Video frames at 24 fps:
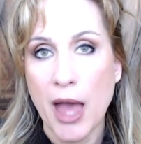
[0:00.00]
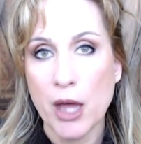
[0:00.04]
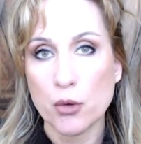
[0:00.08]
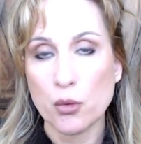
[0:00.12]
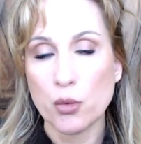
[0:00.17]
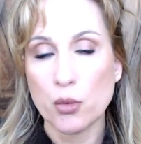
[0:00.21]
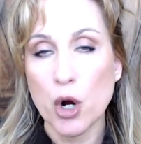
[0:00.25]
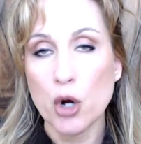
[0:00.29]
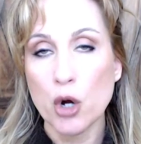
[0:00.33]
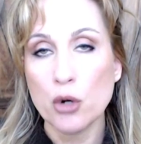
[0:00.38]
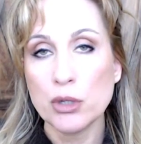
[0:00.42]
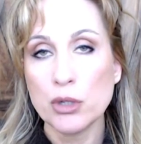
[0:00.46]
At
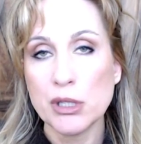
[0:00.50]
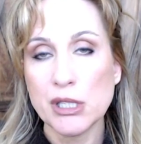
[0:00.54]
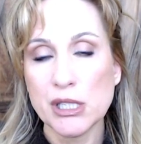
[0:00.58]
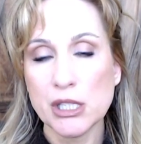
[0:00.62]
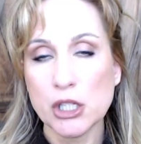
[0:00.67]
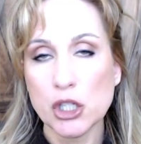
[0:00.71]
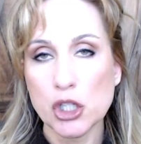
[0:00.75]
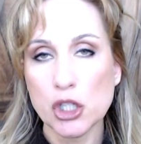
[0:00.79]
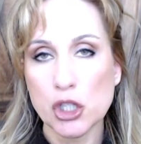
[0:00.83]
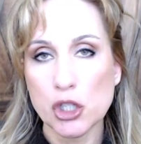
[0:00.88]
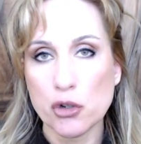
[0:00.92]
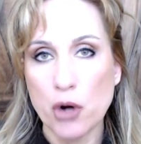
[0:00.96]
Rhodes'
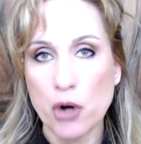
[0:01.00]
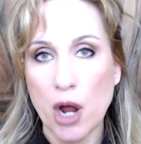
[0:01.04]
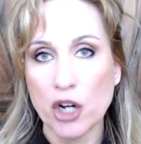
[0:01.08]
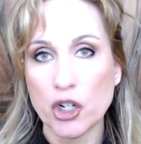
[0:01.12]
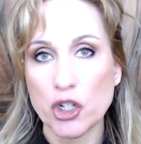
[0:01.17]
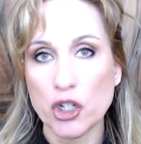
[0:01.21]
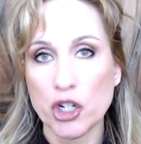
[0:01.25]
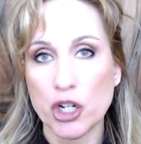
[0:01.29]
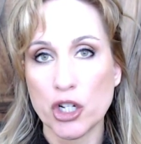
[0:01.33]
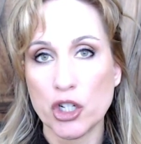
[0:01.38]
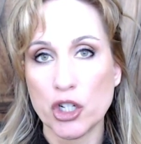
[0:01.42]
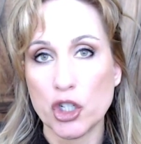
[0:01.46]

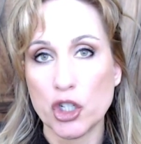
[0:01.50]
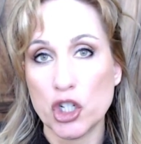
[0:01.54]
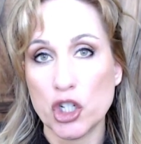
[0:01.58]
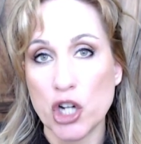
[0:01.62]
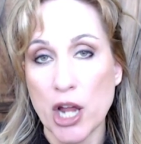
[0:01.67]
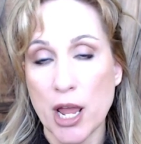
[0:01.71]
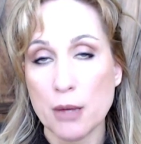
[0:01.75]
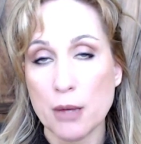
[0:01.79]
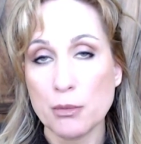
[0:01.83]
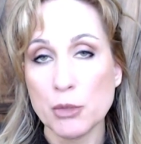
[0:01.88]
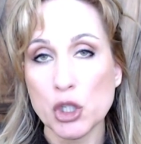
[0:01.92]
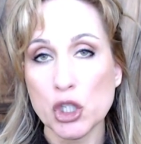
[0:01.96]
instruction,
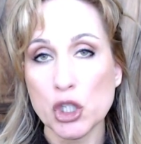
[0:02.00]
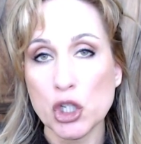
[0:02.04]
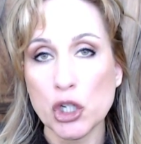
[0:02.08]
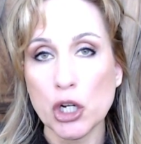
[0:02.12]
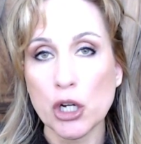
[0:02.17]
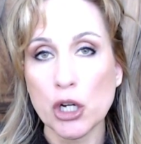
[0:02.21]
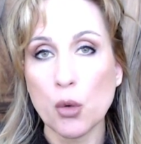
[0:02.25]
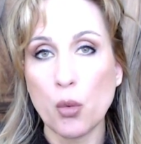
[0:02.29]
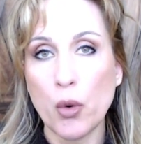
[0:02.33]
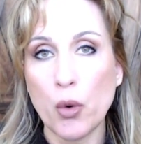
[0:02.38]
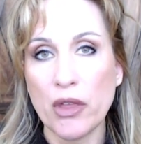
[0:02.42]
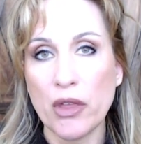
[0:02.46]
James
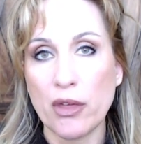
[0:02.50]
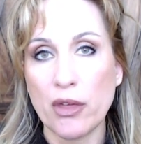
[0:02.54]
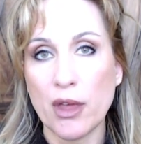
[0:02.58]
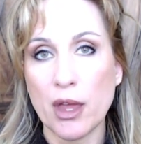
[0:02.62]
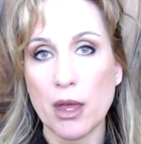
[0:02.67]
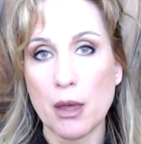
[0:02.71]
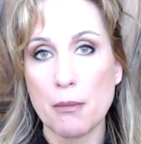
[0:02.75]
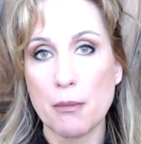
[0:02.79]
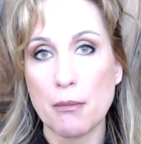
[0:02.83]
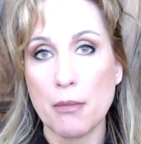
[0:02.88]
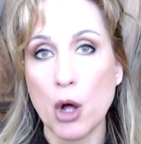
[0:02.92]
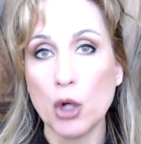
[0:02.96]
took with
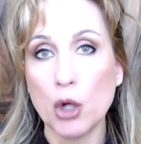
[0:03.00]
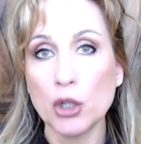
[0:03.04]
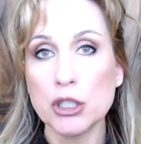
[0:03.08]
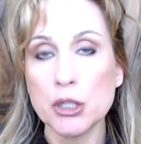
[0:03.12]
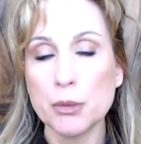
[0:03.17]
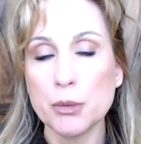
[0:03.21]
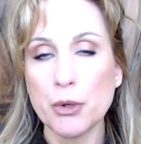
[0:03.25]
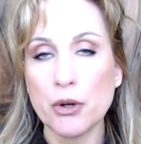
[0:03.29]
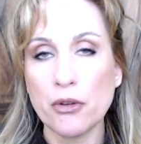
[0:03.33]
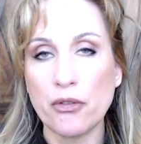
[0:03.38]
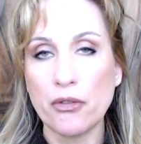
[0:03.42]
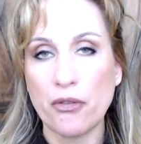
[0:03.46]
him
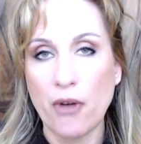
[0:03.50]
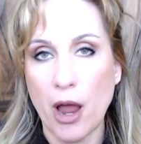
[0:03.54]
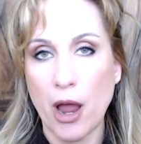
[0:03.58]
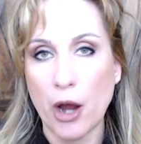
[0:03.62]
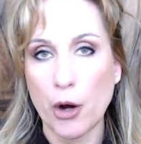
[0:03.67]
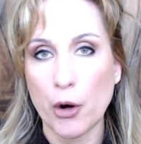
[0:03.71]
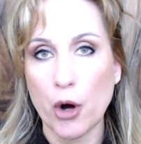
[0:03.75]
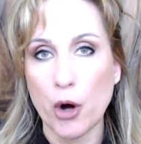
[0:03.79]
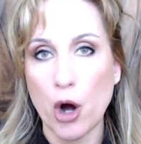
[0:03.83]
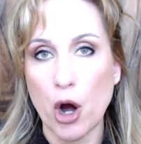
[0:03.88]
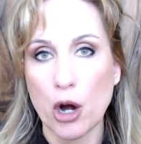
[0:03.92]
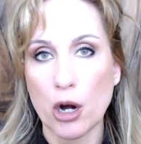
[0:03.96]
multiple
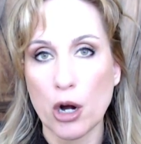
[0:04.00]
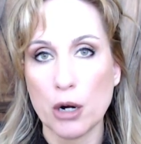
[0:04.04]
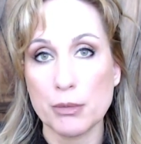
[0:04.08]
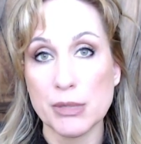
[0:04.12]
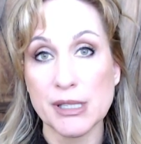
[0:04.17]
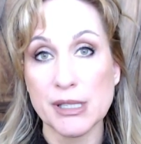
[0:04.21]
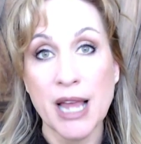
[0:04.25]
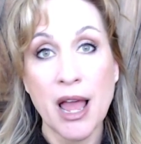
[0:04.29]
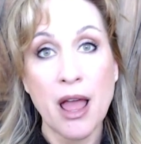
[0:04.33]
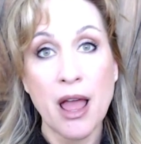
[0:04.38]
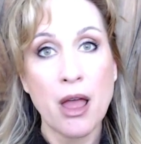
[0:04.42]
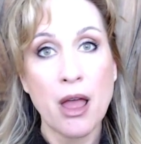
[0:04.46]

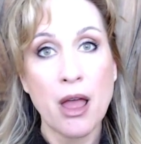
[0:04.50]
firearms,